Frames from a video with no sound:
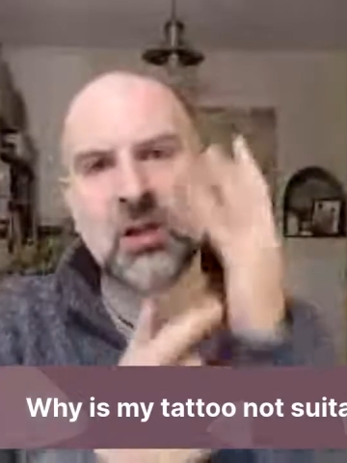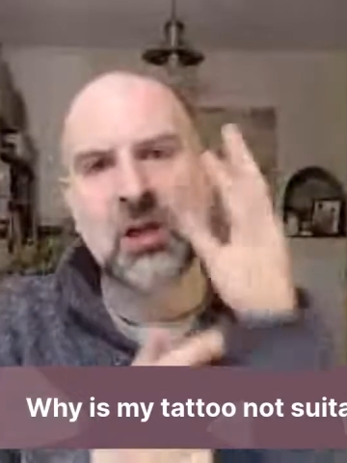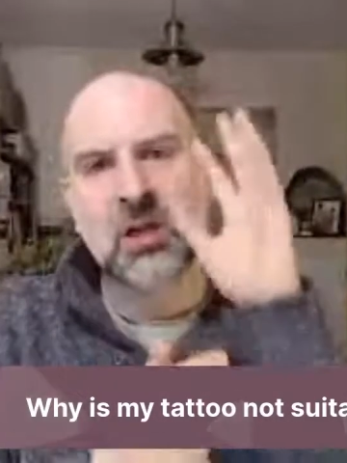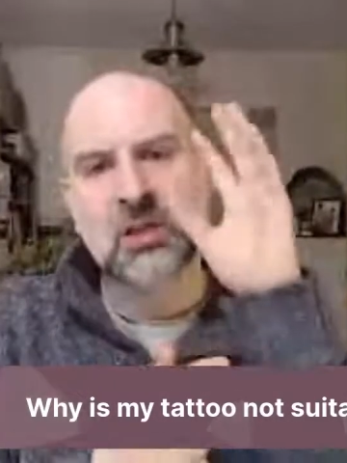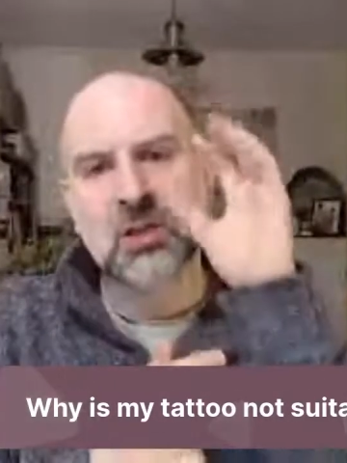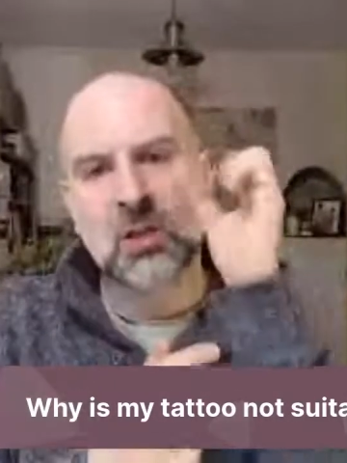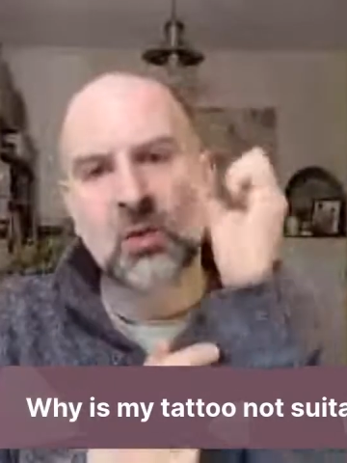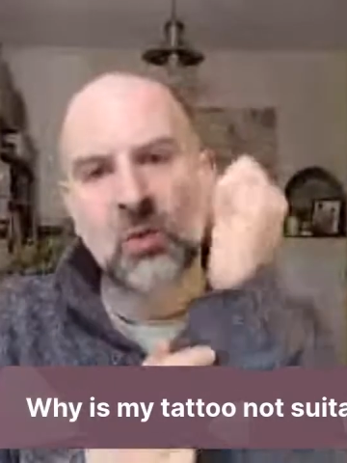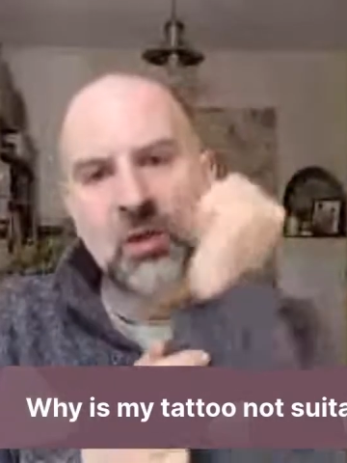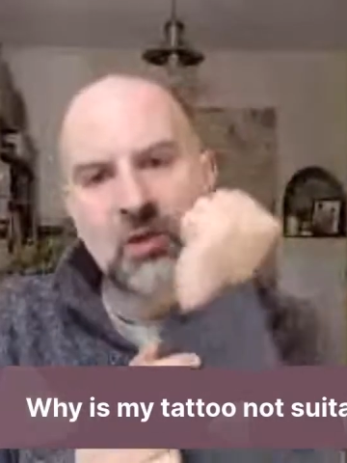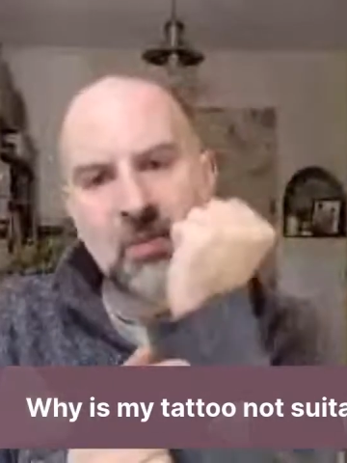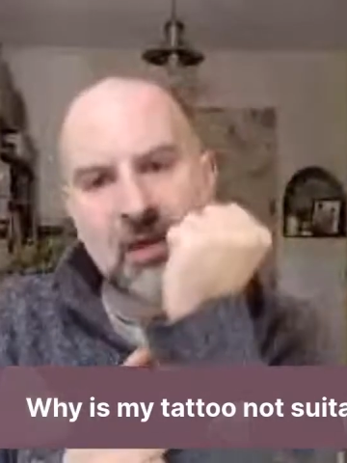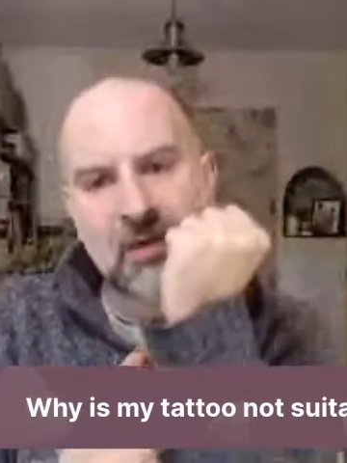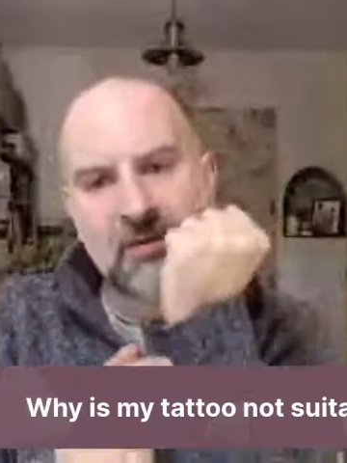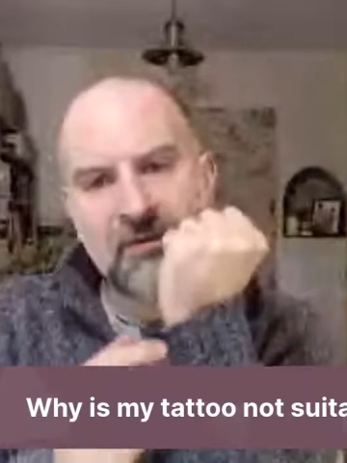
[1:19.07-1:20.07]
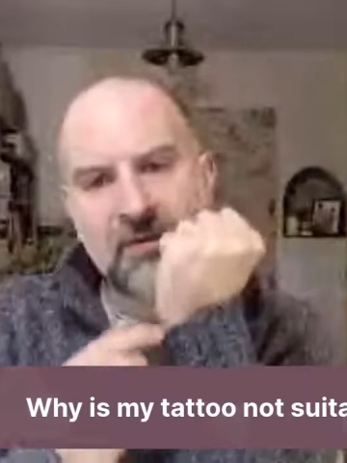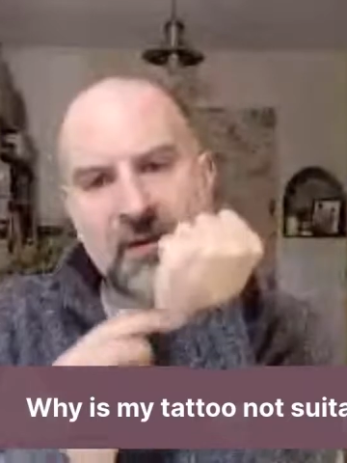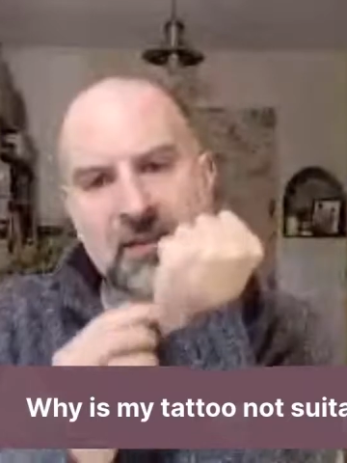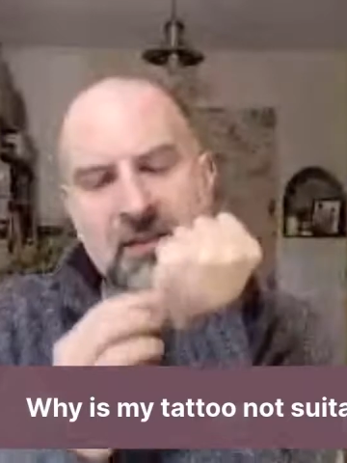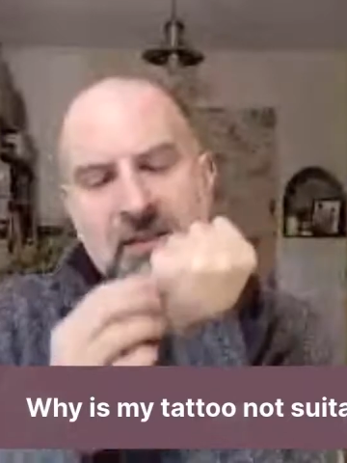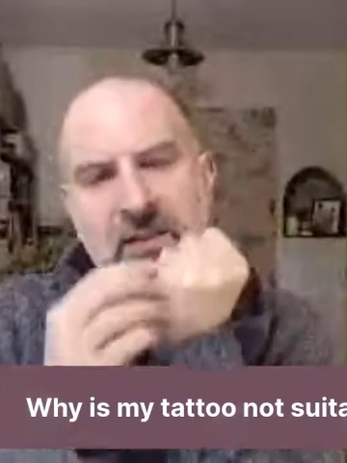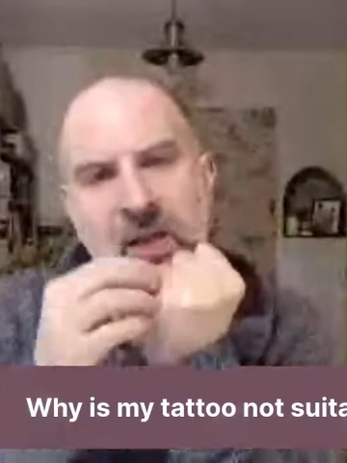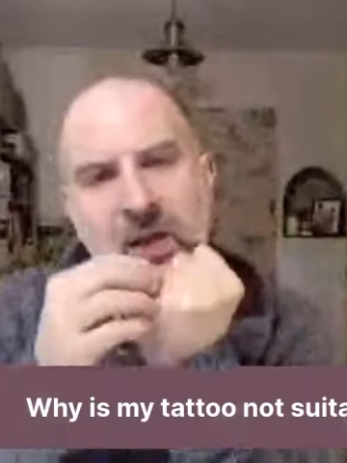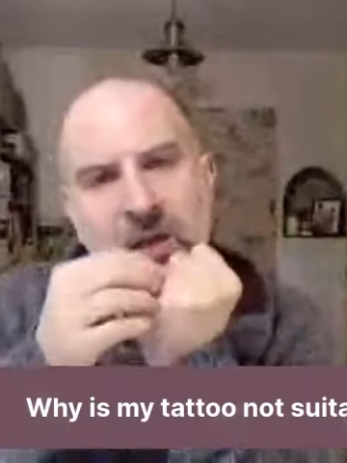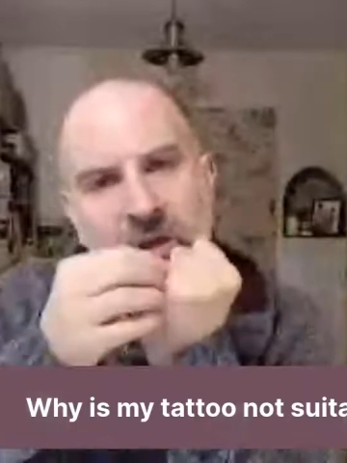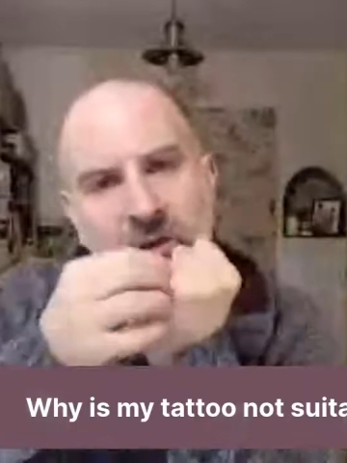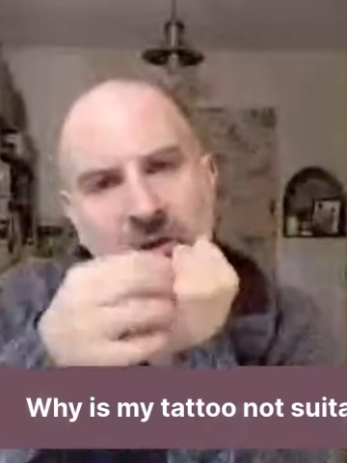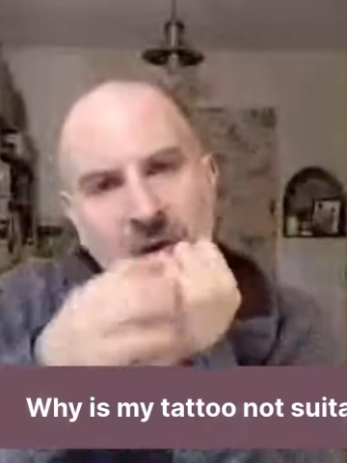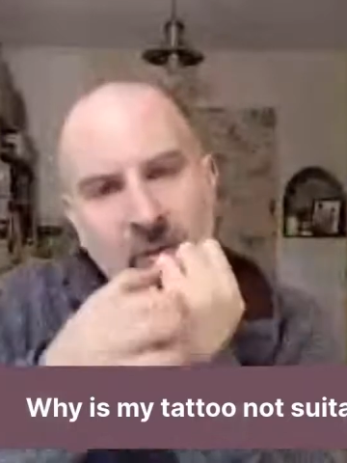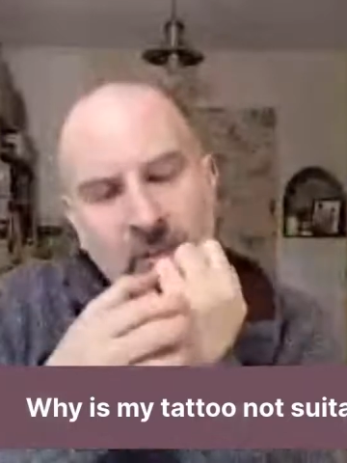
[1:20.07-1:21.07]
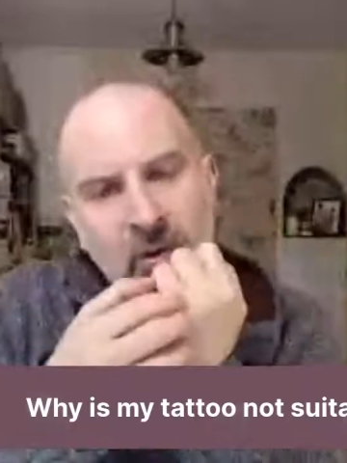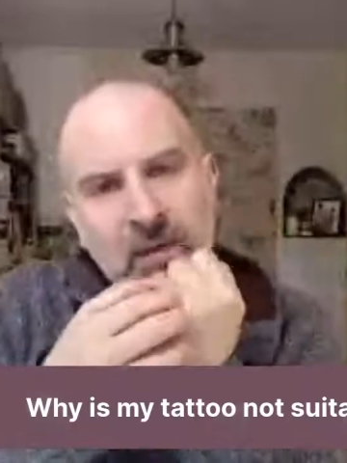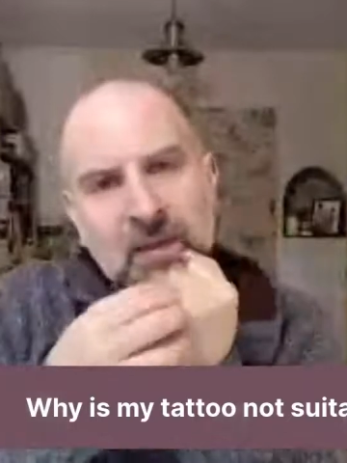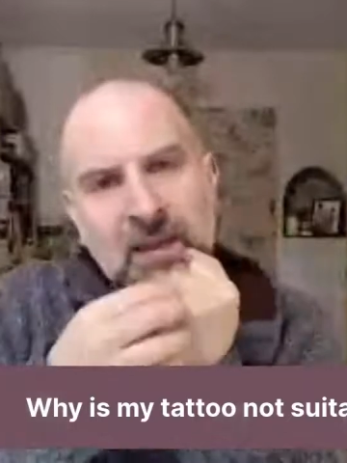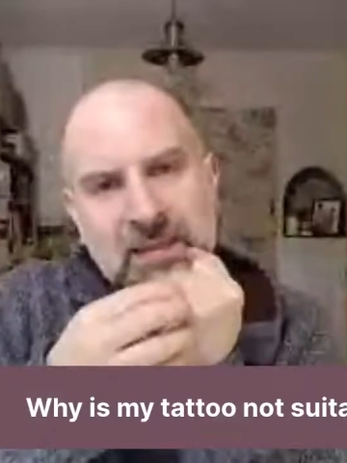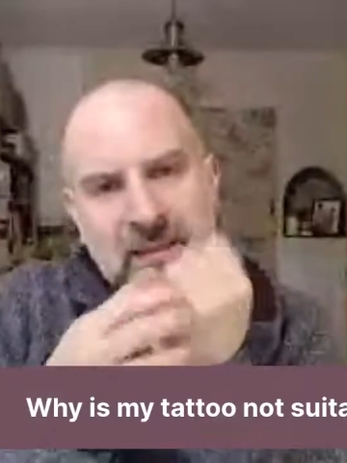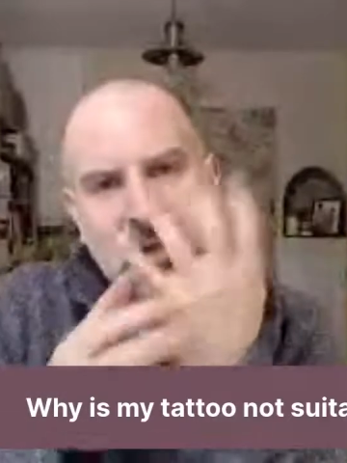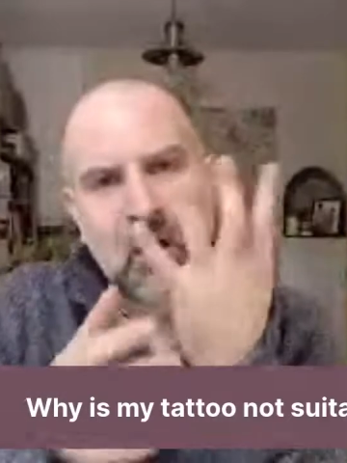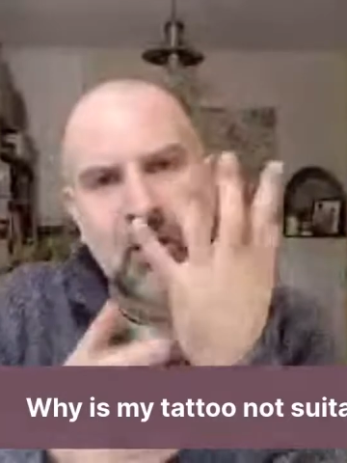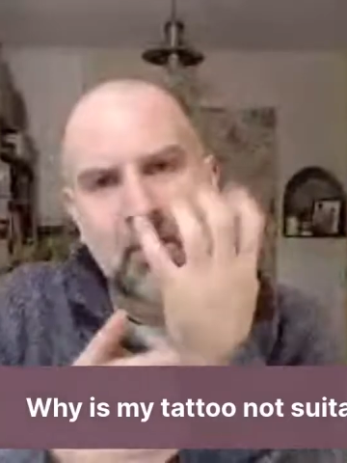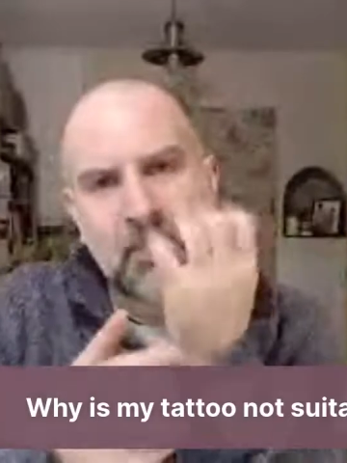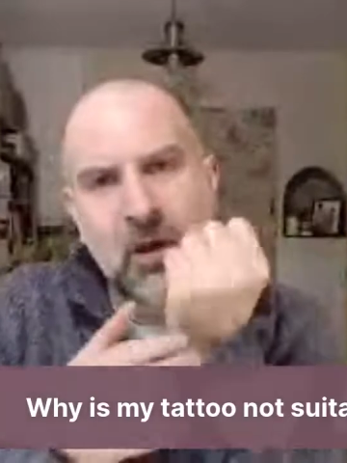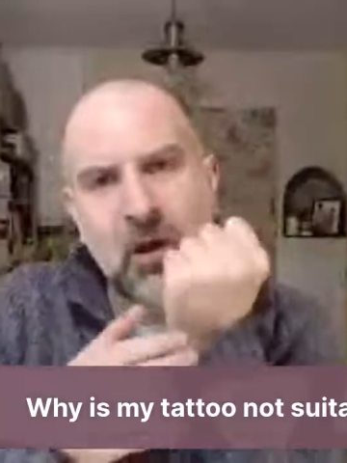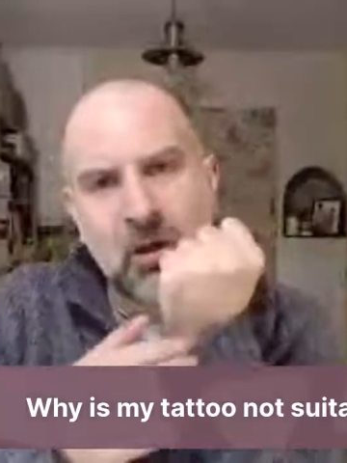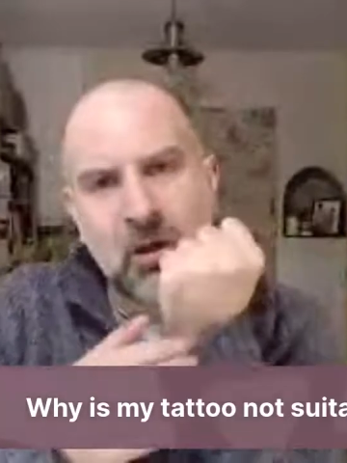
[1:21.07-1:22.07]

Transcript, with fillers: so that when you make a fist, you're not pulling that scar apart.